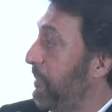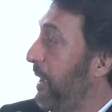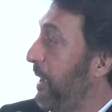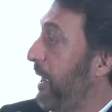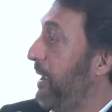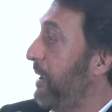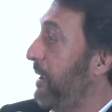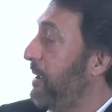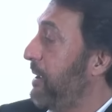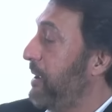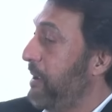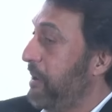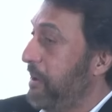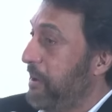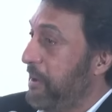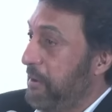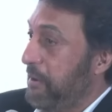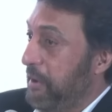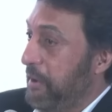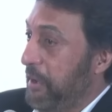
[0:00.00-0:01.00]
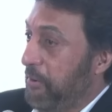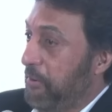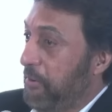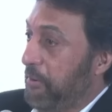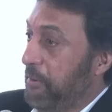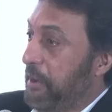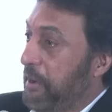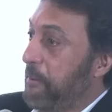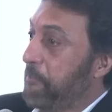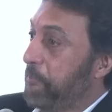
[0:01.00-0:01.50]
my no, you know,
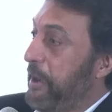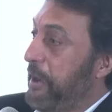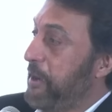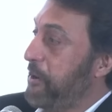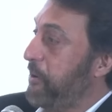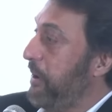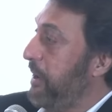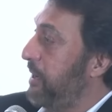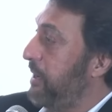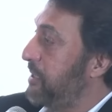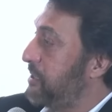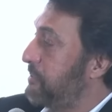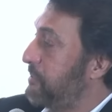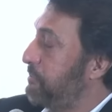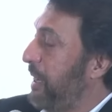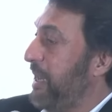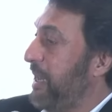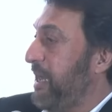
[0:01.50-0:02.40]
compatriots. But